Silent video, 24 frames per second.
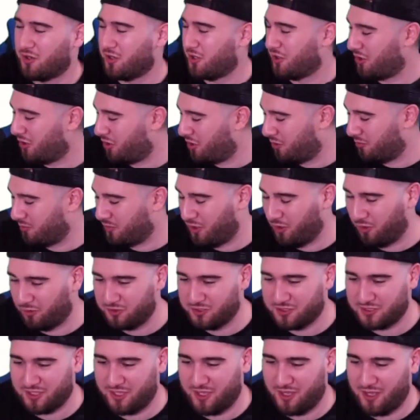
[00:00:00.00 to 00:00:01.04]
almost
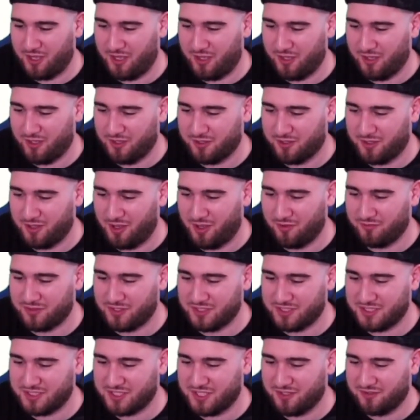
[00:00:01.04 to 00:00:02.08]
uh, of the
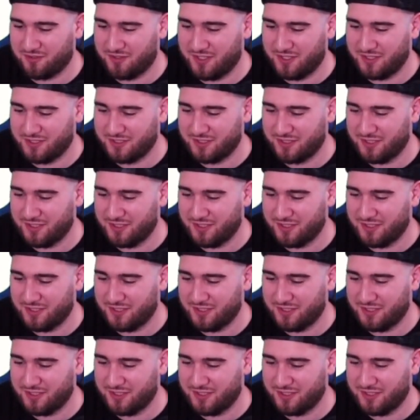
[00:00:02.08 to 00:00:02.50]
series.